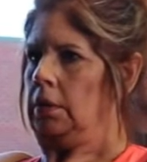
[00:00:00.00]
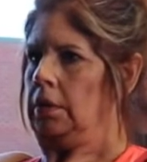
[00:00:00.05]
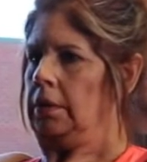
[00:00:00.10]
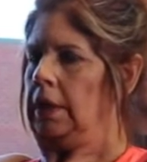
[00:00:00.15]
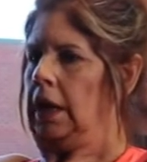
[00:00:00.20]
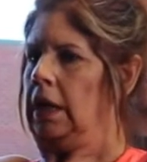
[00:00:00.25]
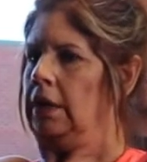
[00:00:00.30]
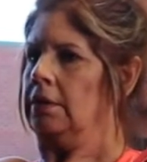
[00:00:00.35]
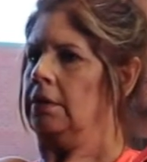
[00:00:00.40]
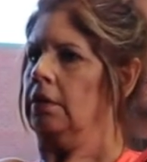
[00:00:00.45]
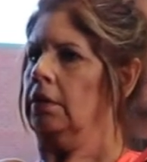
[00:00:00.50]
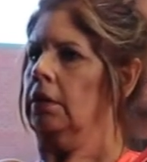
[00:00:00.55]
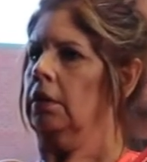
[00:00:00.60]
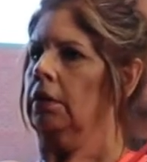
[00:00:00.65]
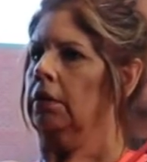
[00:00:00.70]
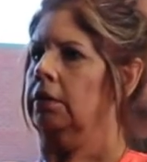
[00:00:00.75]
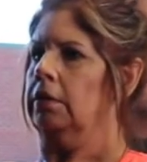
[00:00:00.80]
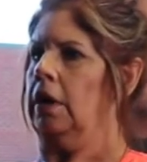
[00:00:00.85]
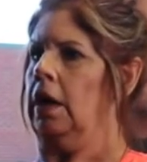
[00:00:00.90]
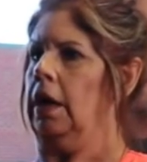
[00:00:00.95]
are causing the
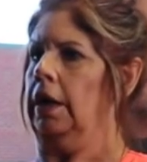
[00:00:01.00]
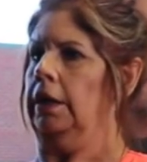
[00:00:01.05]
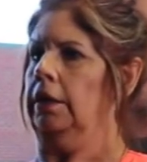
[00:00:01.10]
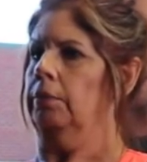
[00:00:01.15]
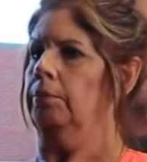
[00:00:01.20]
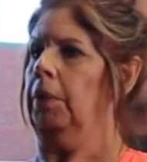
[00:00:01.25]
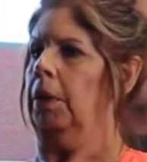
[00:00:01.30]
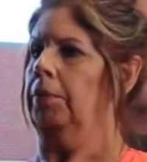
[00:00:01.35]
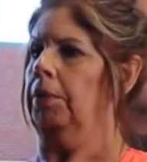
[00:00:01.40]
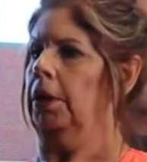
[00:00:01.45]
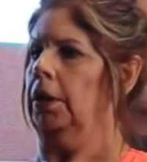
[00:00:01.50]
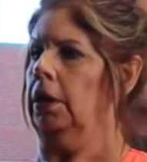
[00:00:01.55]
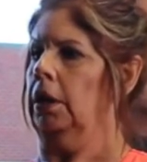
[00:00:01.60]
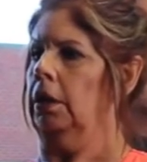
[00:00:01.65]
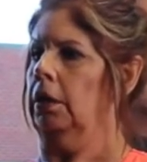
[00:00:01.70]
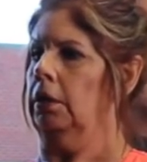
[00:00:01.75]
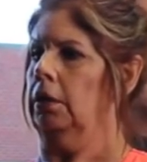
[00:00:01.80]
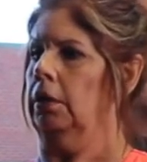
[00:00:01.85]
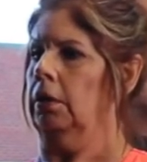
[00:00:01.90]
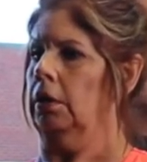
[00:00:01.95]
problem, this
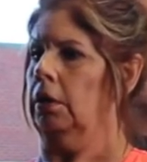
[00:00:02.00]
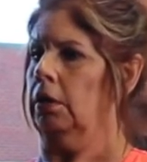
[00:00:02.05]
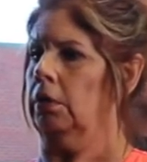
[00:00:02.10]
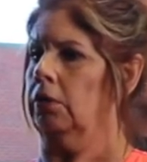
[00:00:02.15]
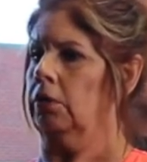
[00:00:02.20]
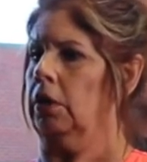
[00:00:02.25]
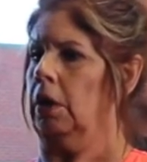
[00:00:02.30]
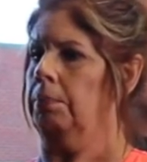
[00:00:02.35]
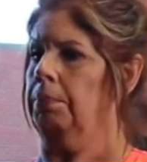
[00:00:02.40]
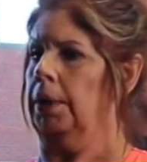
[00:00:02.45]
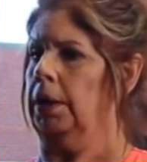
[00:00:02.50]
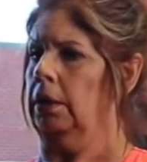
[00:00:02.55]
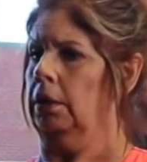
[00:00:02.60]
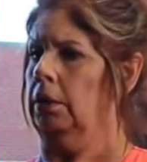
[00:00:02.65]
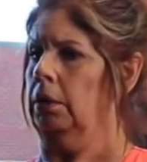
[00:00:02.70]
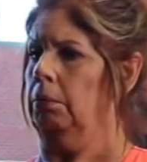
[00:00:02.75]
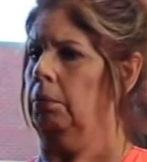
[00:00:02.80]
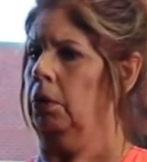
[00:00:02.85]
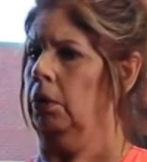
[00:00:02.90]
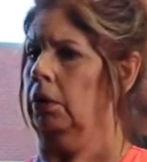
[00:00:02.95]
allows us to start
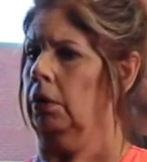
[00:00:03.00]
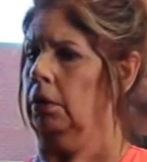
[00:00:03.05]
actually